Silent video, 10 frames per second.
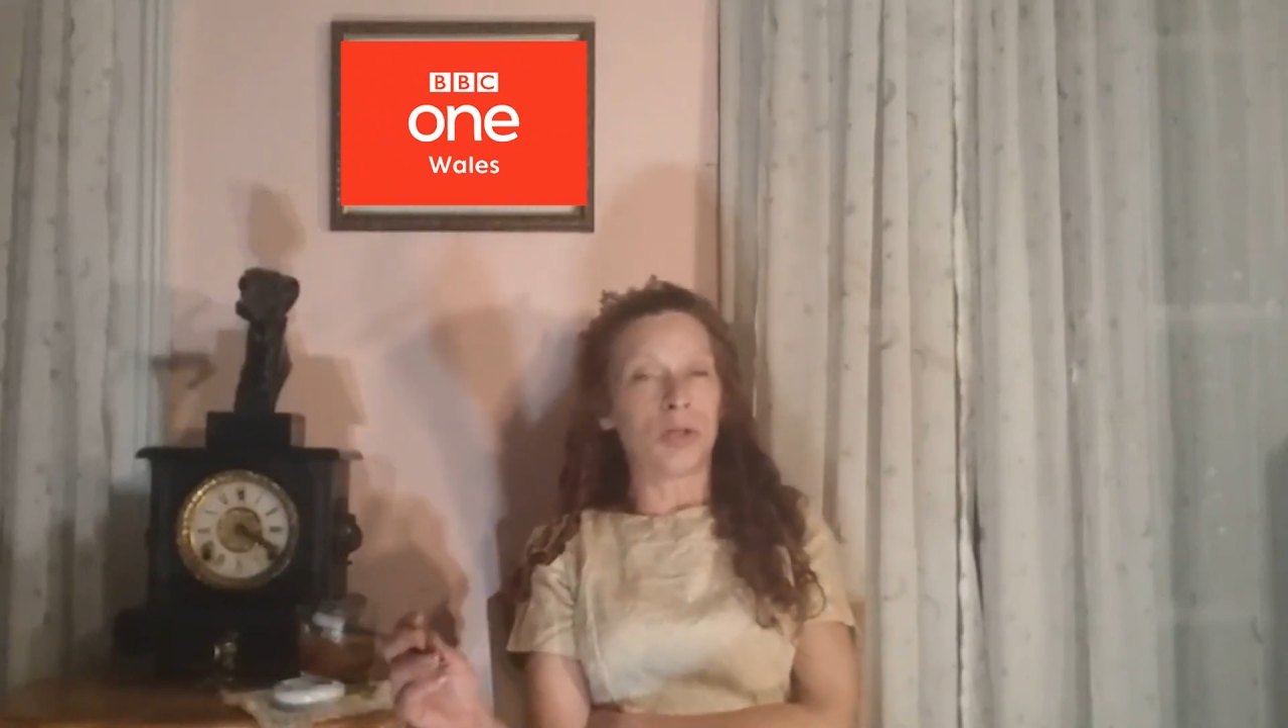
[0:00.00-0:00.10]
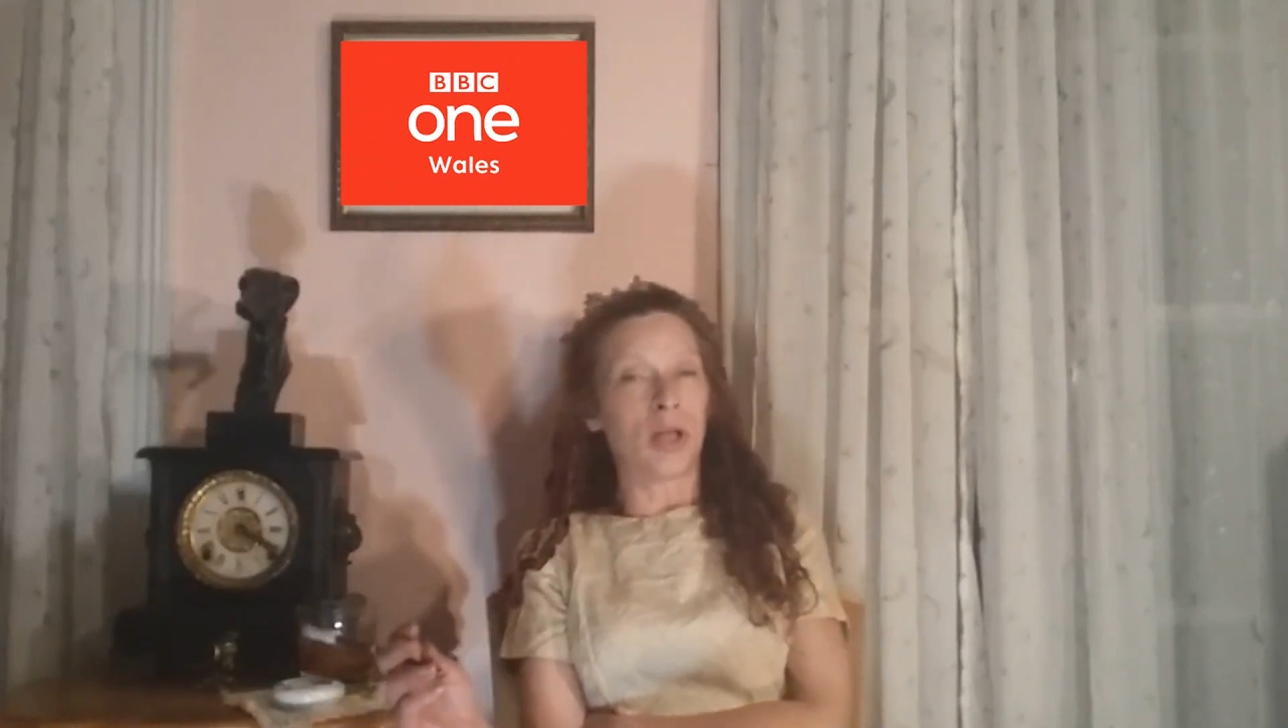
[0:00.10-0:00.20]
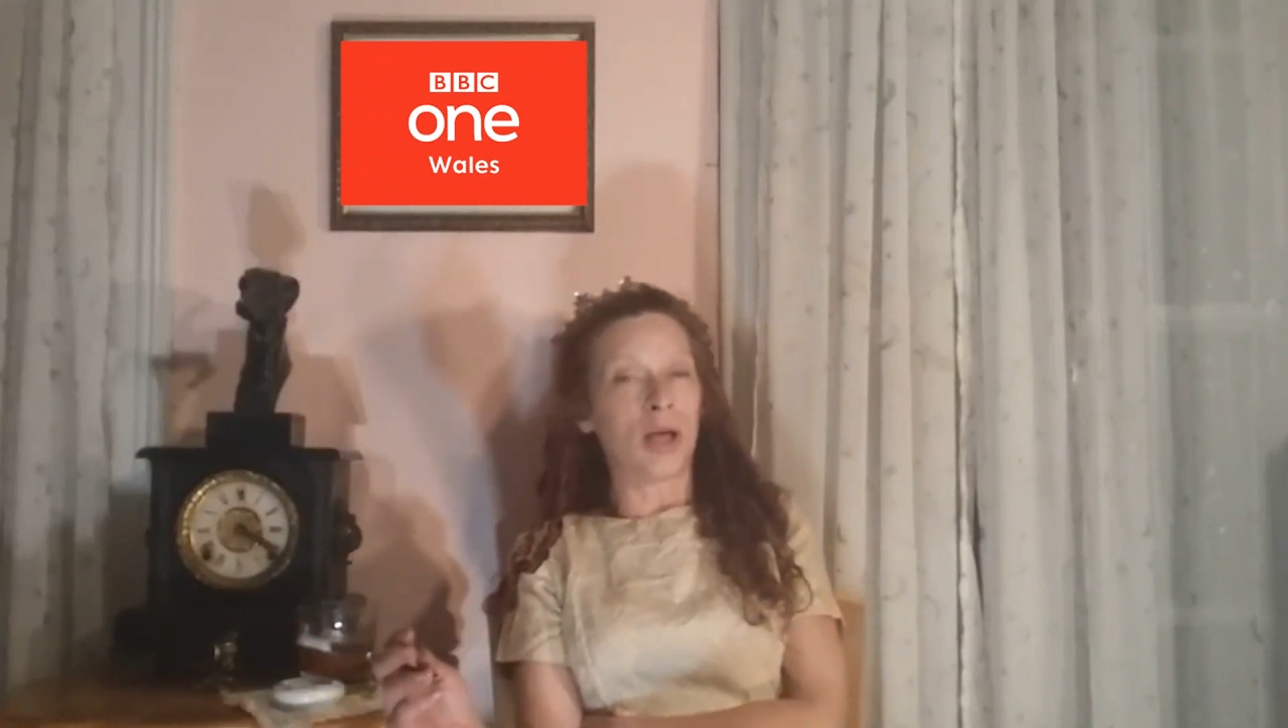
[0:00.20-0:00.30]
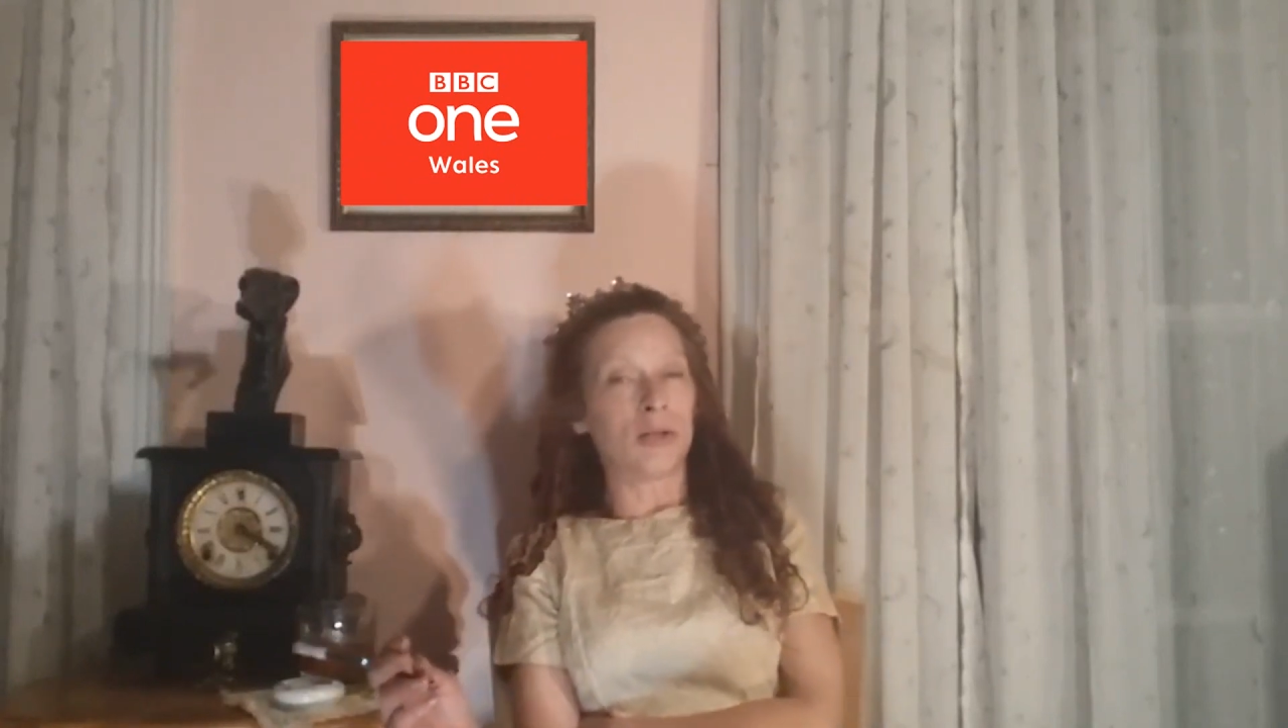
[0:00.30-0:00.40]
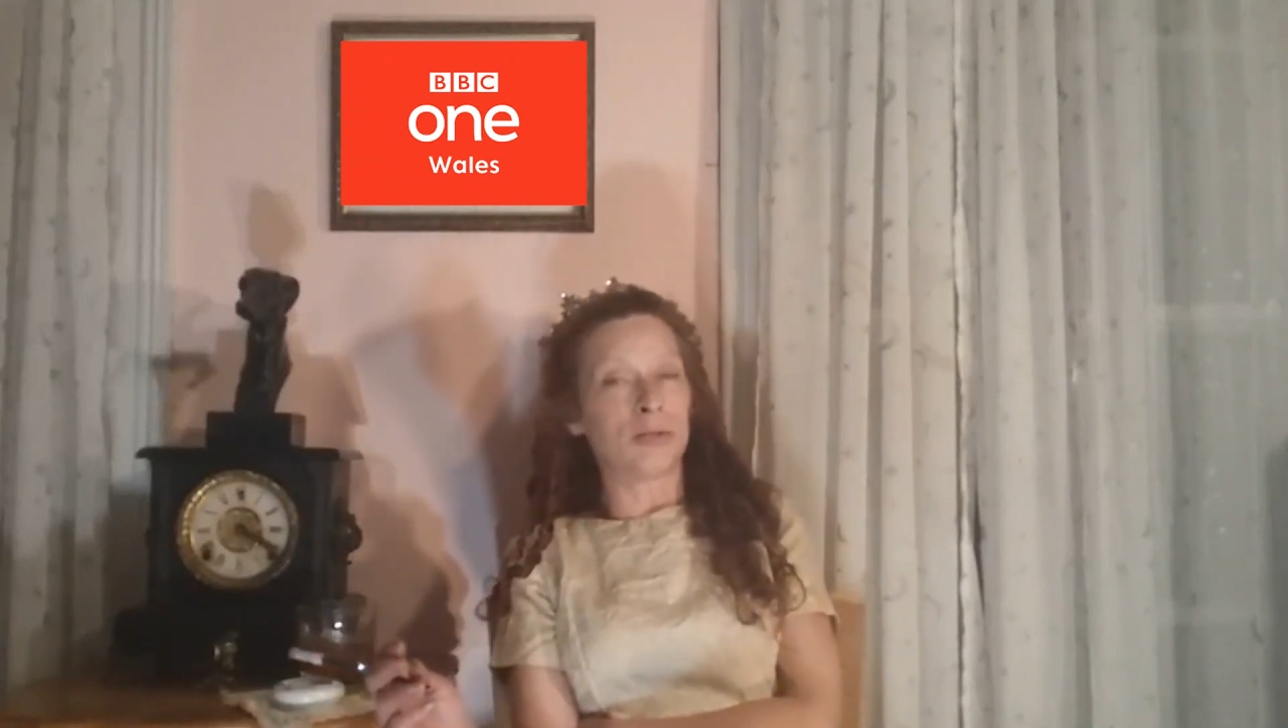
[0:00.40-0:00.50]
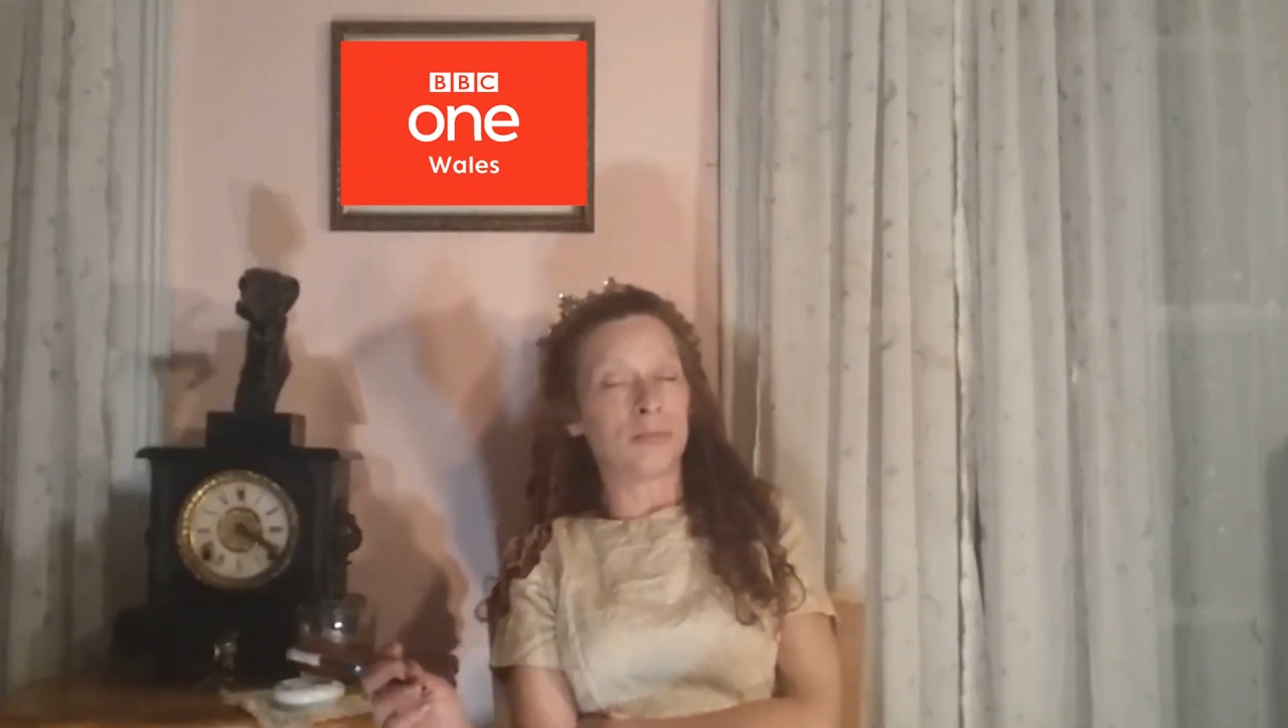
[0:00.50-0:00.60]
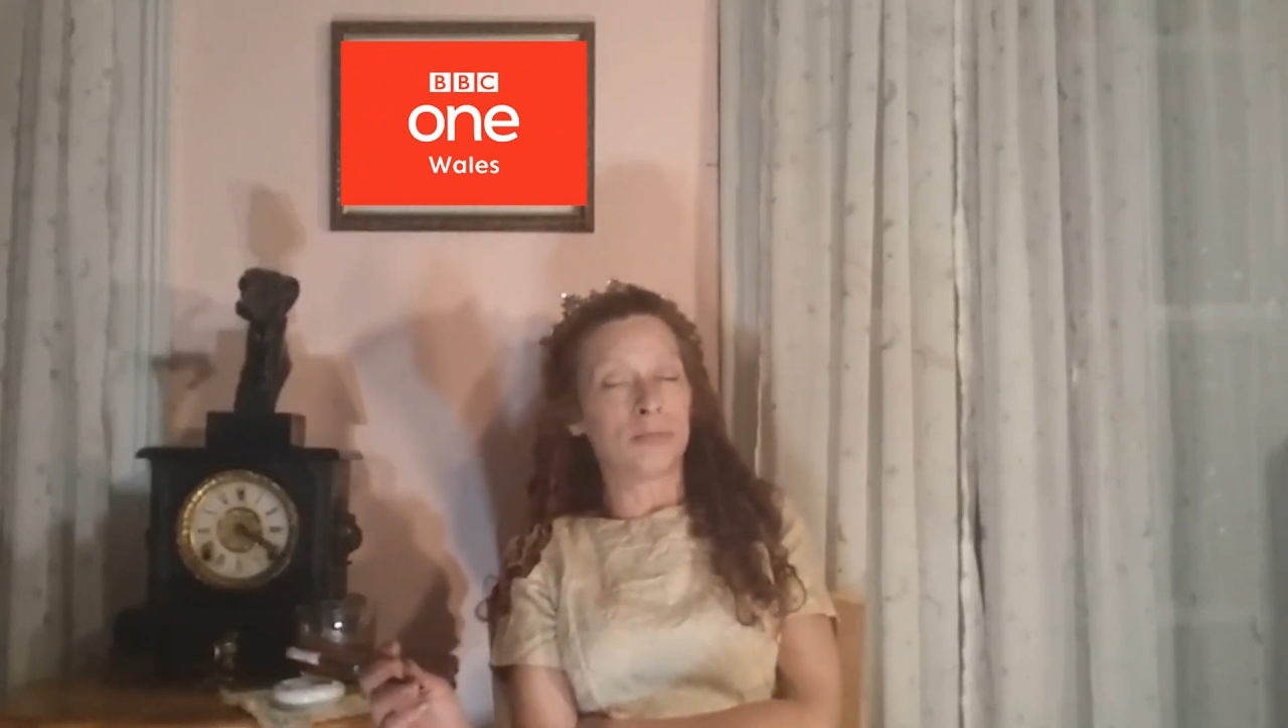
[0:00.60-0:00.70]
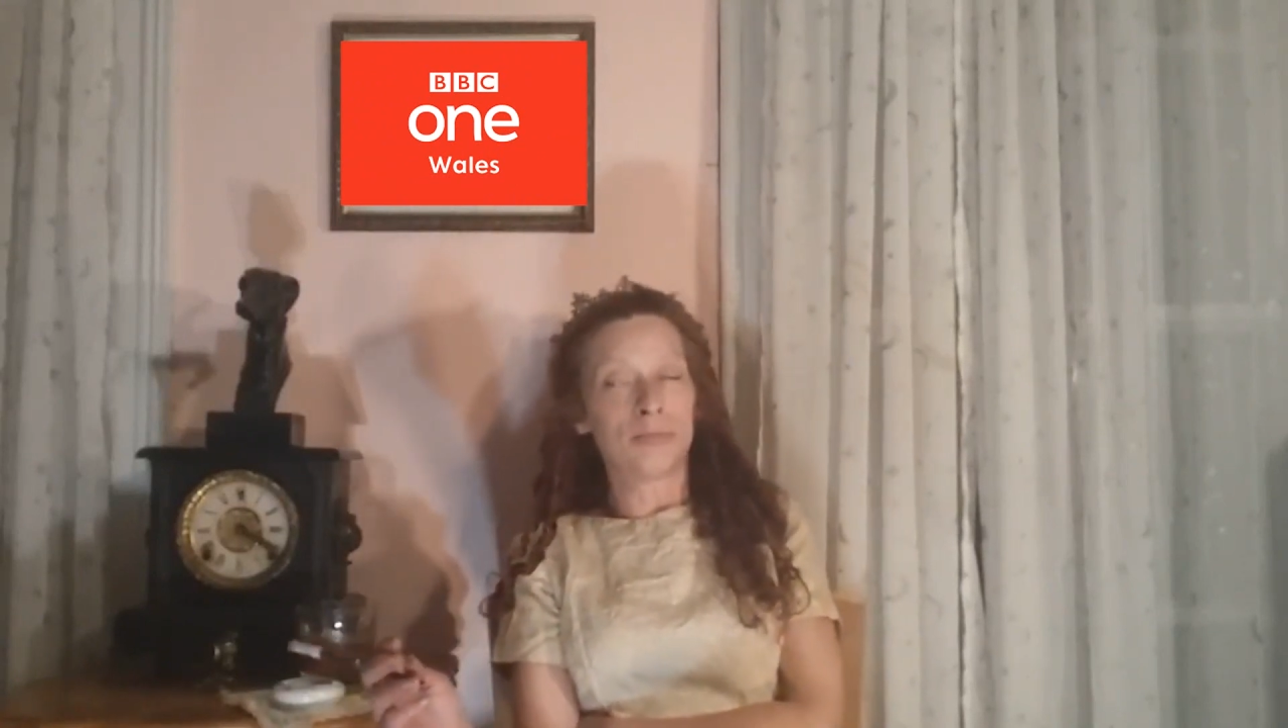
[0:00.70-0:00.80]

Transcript: a lot.